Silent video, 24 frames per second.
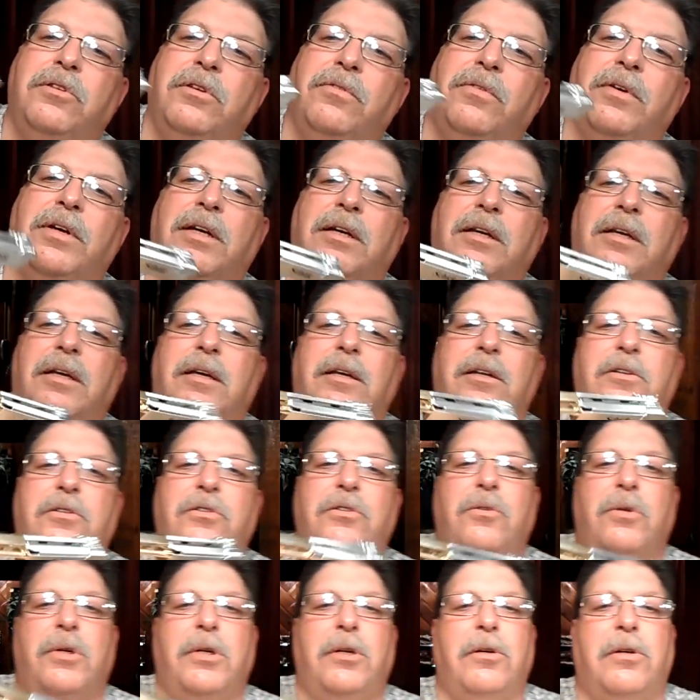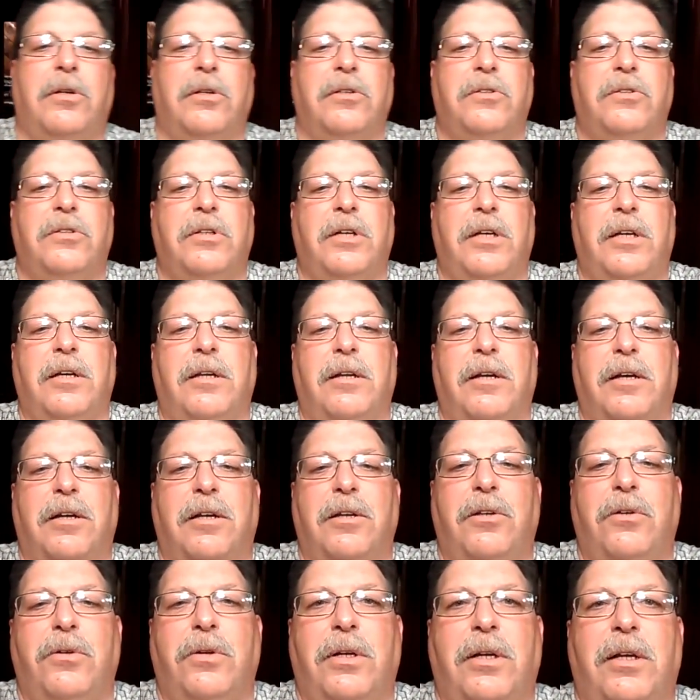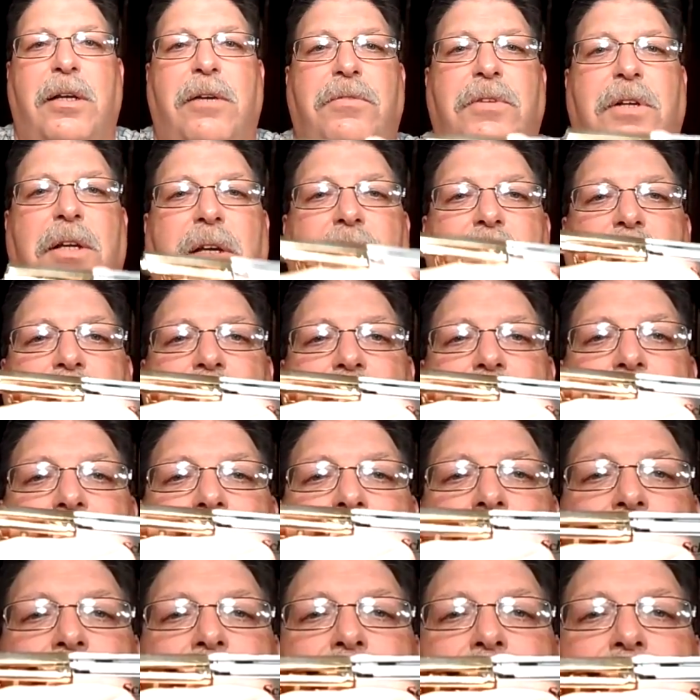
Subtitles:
See if I can get it so you can see, and I can do it left-handed.